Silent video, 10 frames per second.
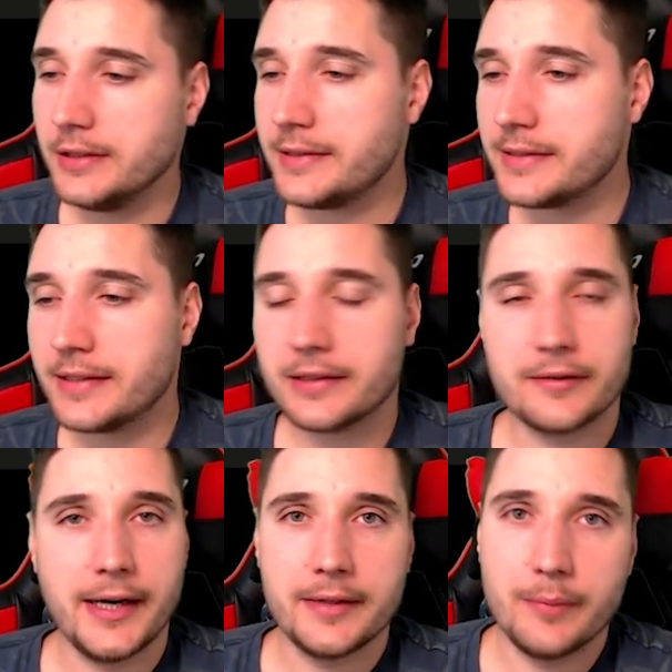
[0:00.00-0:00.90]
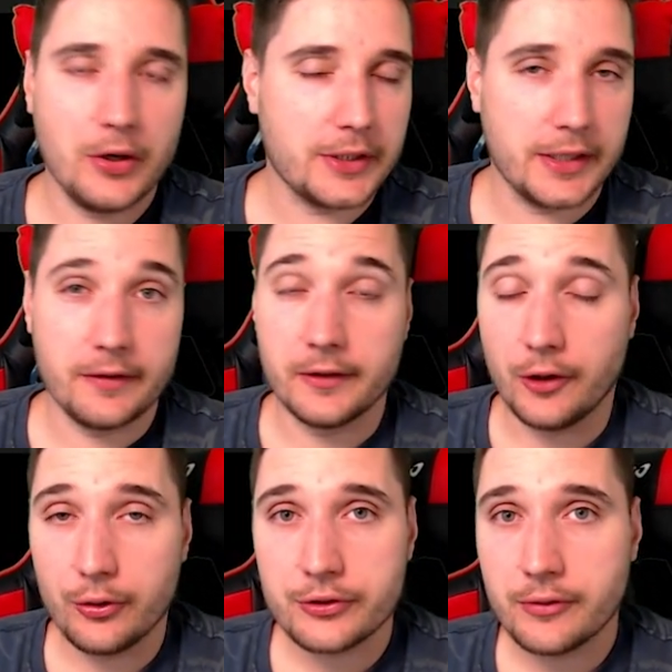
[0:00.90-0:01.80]
This is a great mod that I've
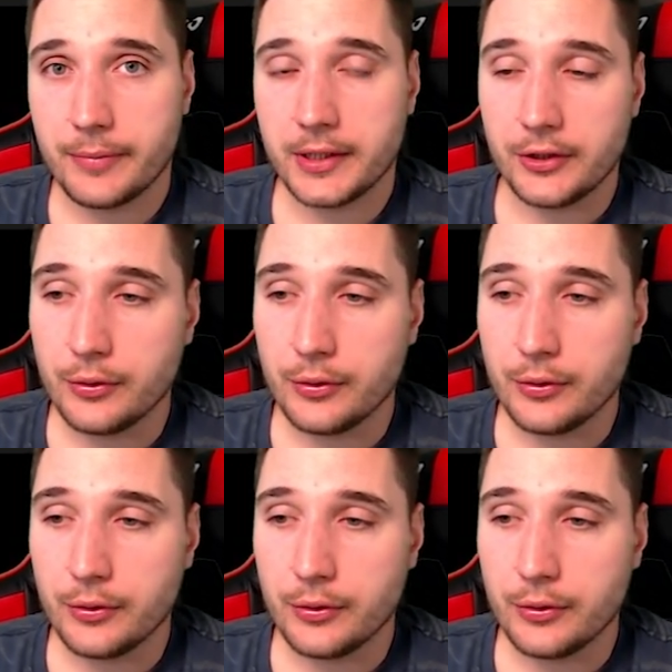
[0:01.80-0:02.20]
also been